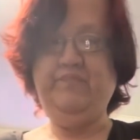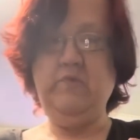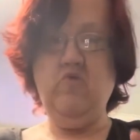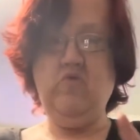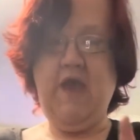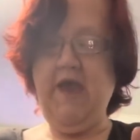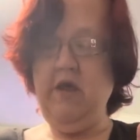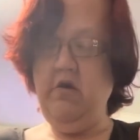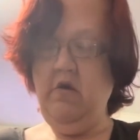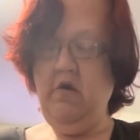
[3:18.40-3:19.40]
Okay?
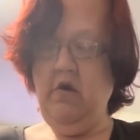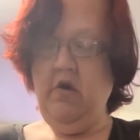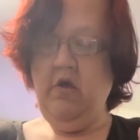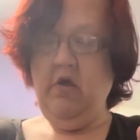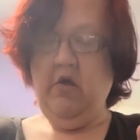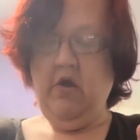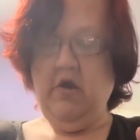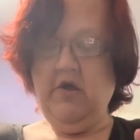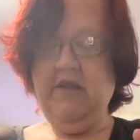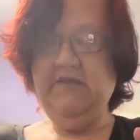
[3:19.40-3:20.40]

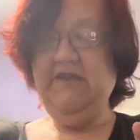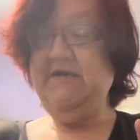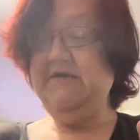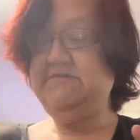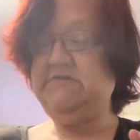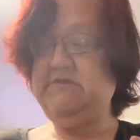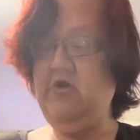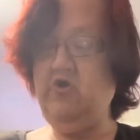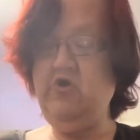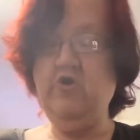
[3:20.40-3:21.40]
At least,
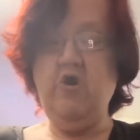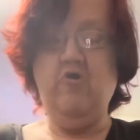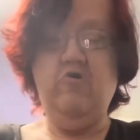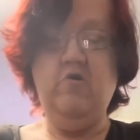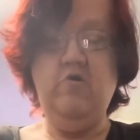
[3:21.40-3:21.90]
you know,